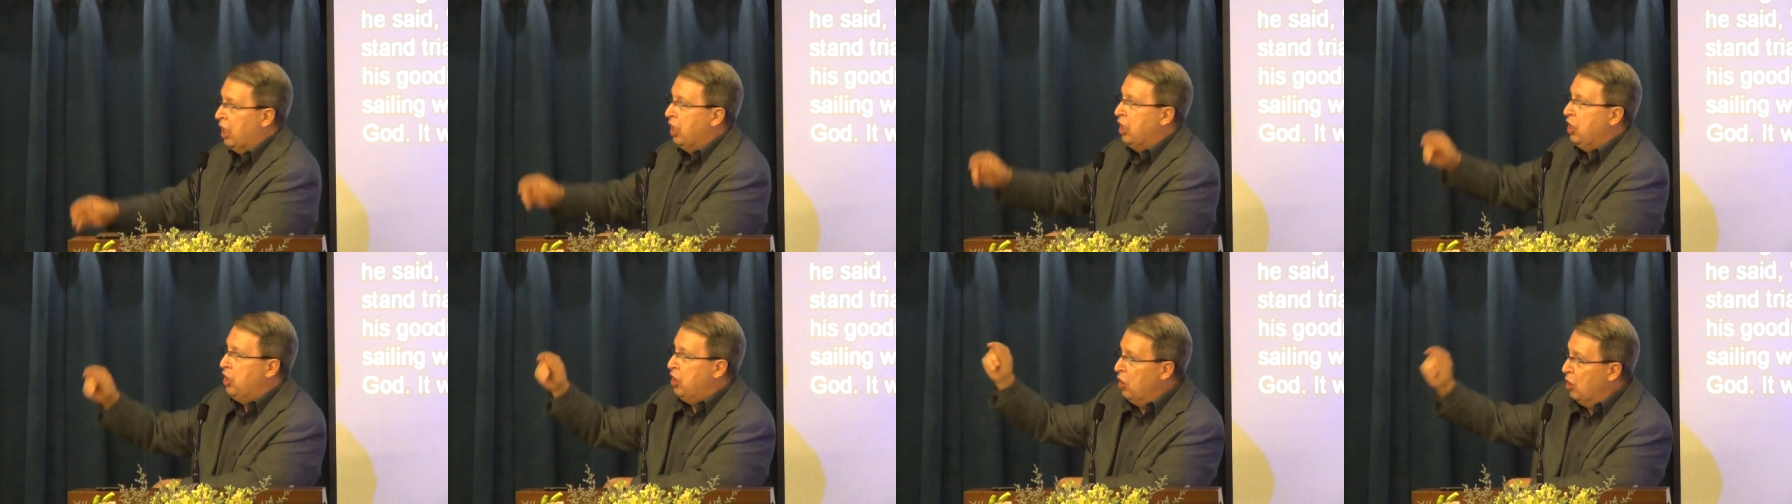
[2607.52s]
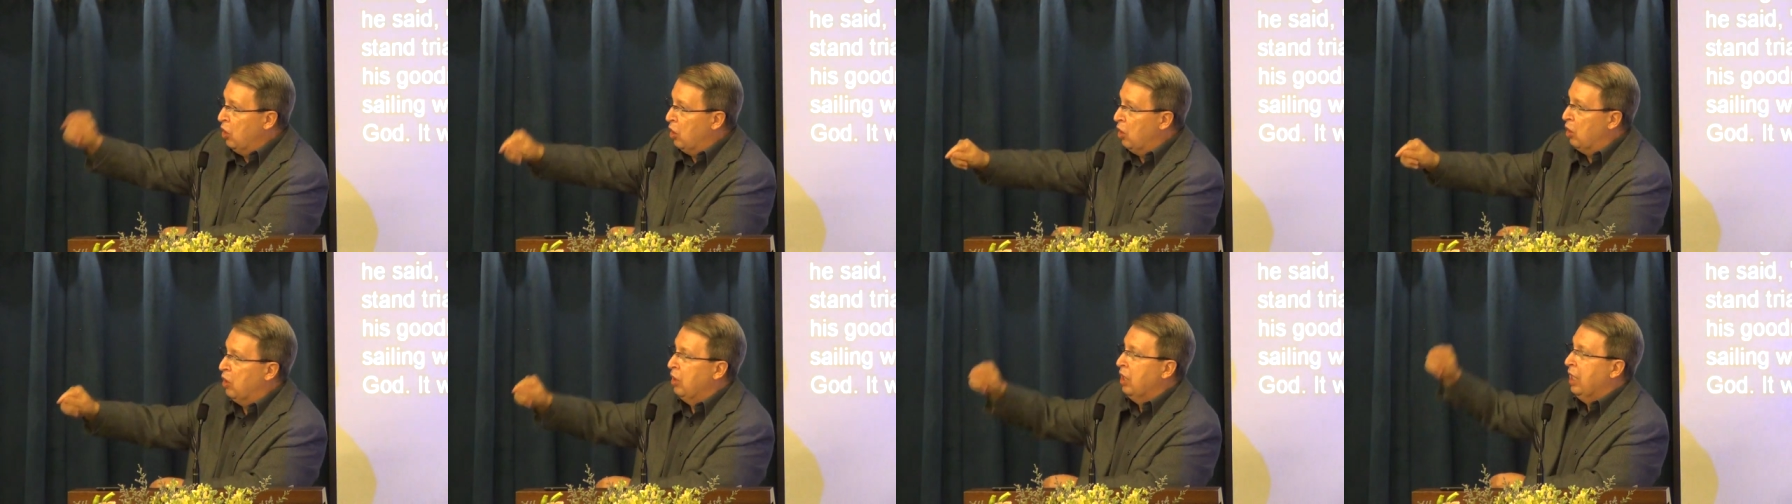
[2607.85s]

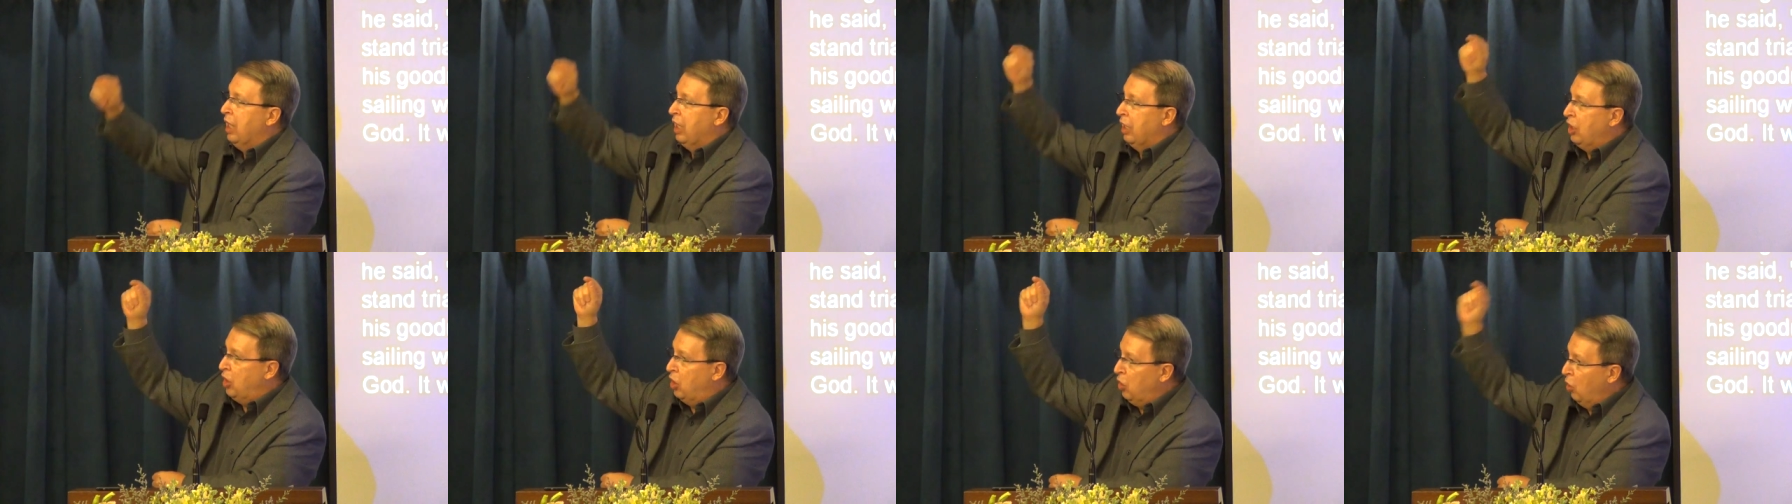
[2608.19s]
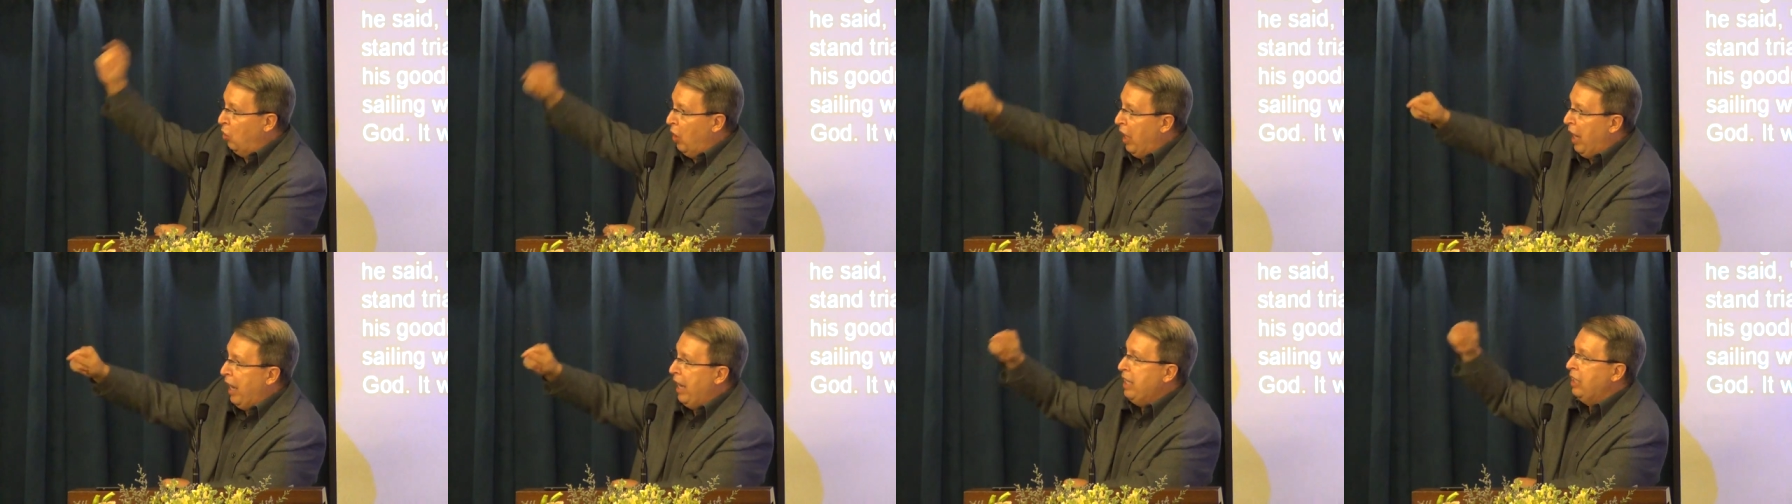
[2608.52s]
your
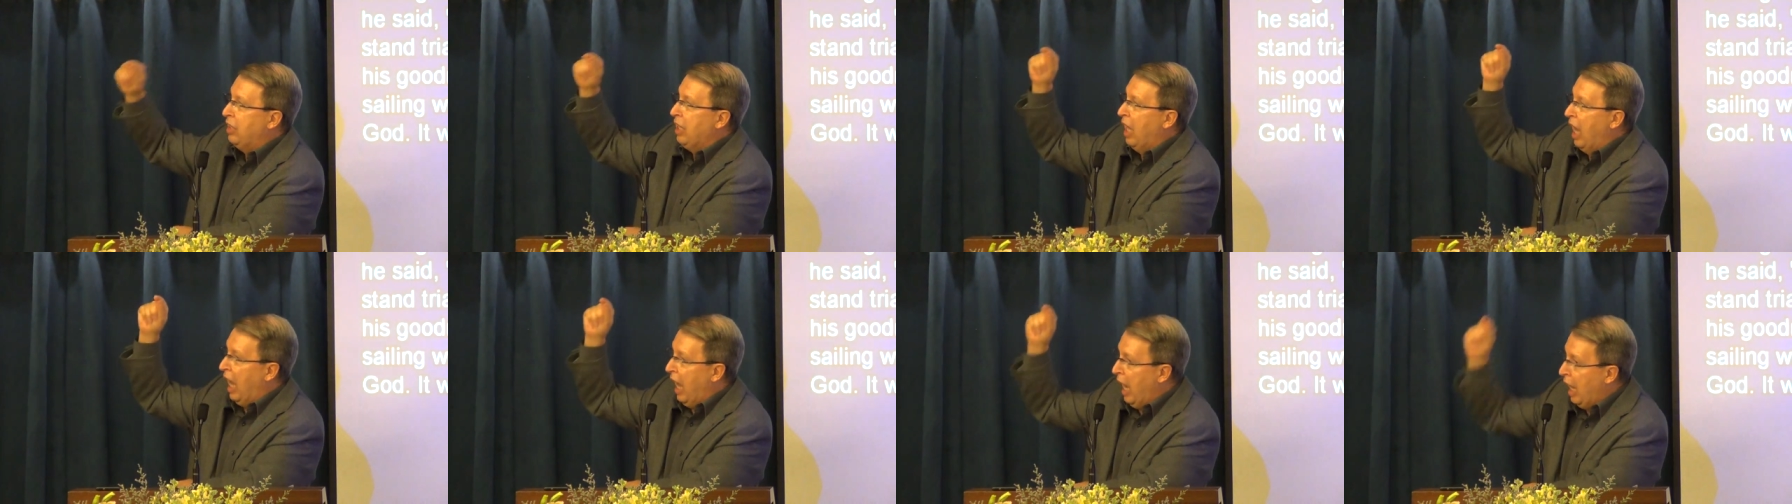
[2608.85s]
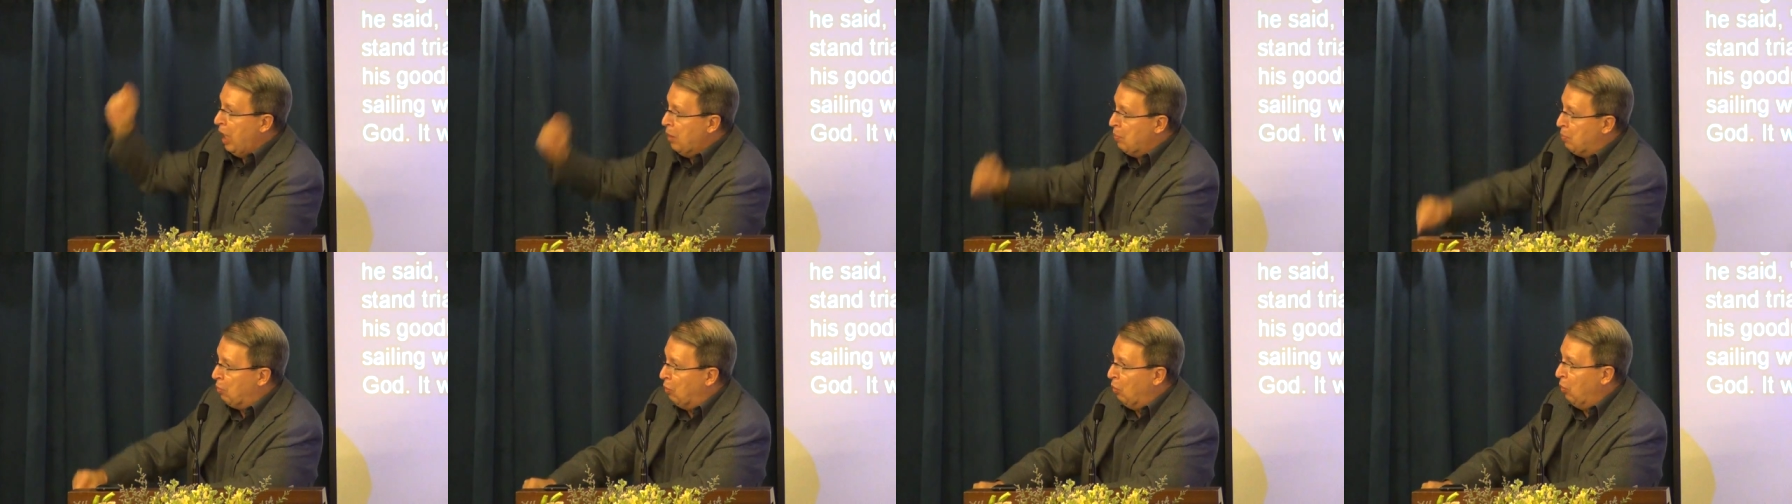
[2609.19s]
great
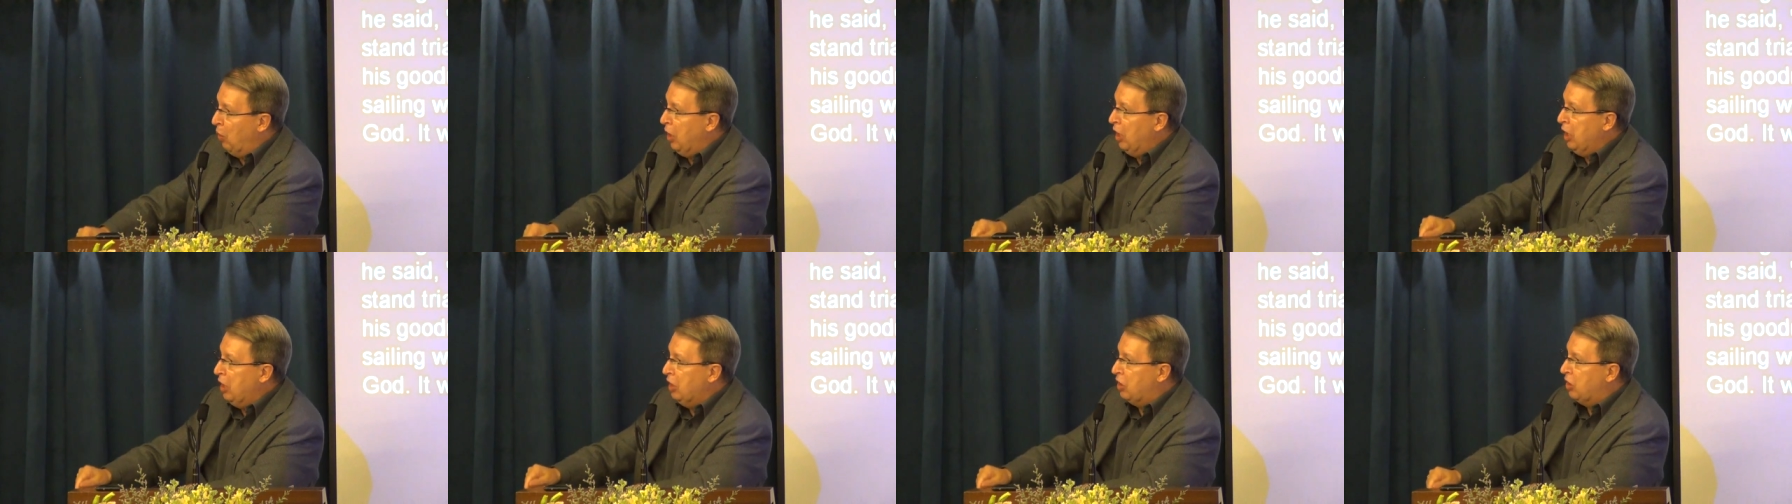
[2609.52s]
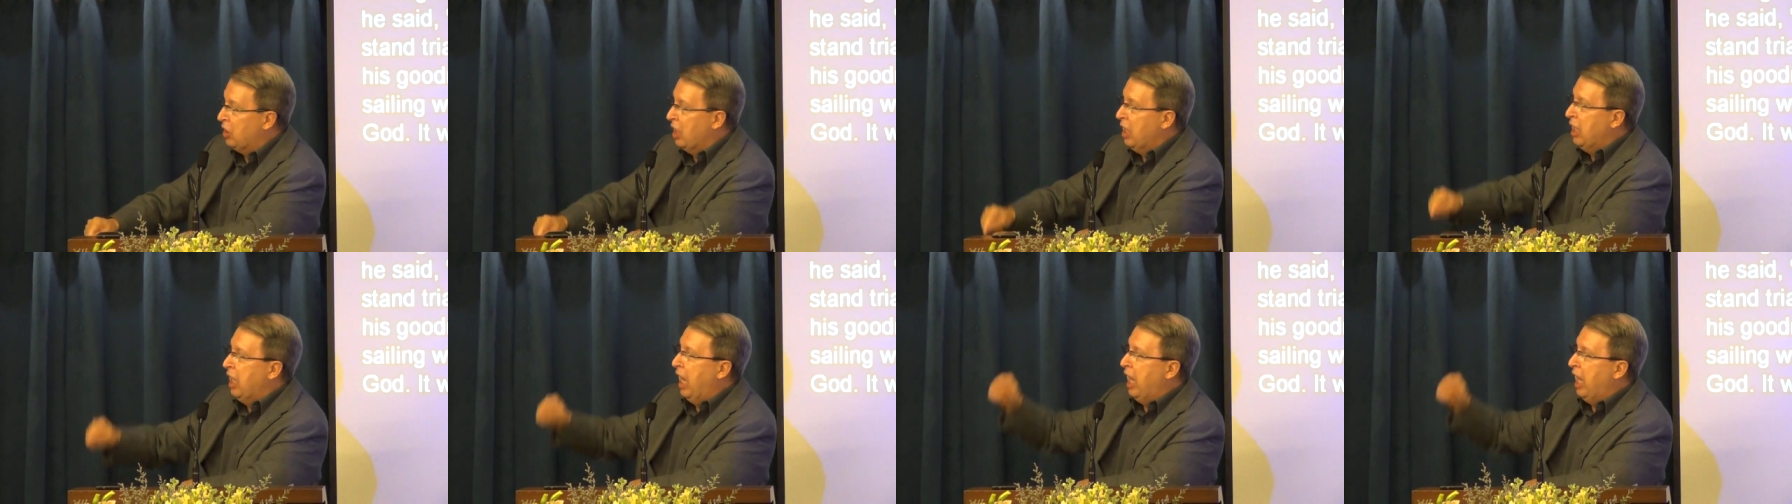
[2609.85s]
high priest,